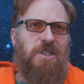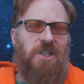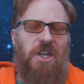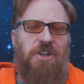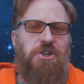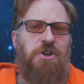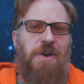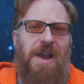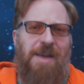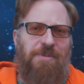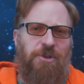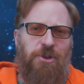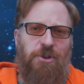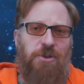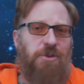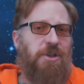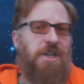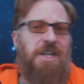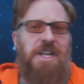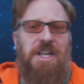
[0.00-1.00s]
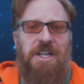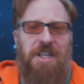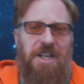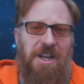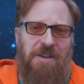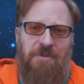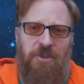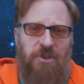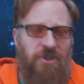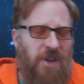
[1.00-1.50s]
unless you absolutely need to
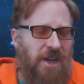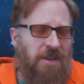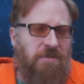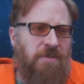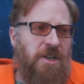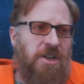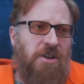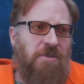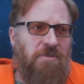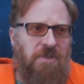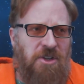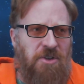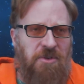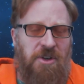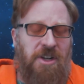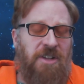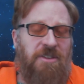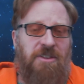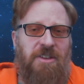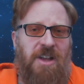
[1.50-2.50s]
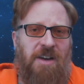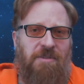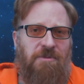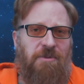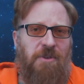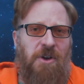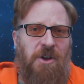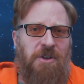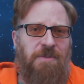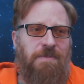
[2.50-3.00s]
get a vasectomy, don't do it. It's not
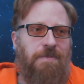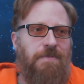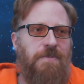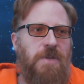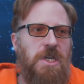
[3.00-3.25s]
fun.